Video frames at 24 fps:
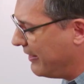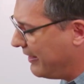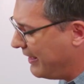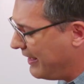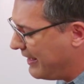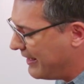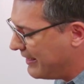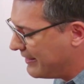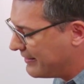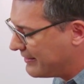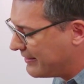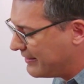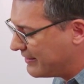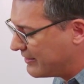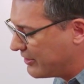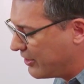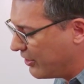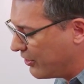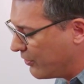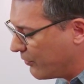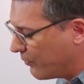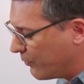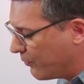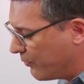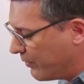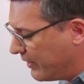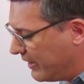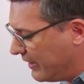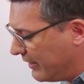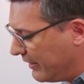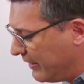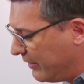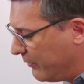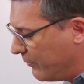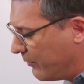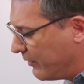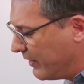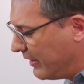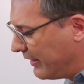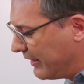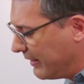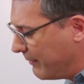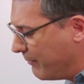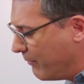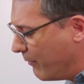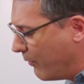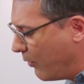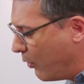This is gonna
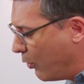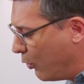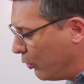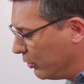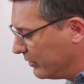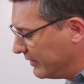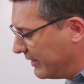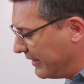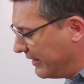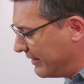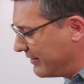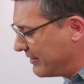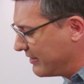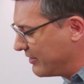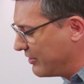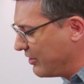really mold it.